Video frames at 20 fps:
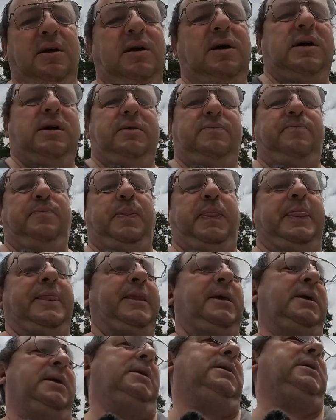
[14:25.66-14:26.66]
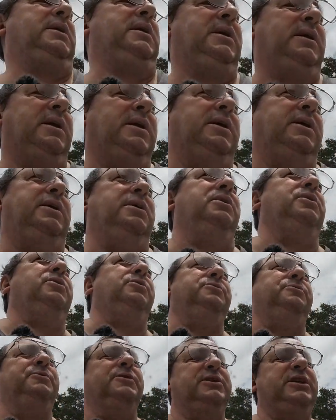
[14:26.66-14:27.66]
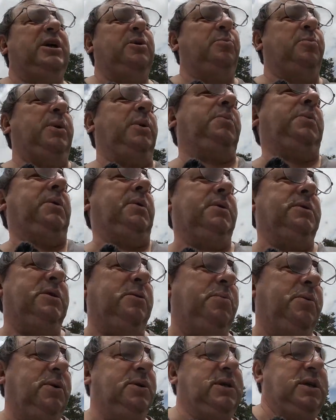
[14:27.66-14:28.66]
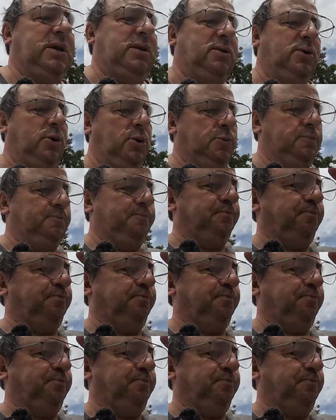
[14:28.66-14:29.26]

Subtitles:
You know, some people, suppose I do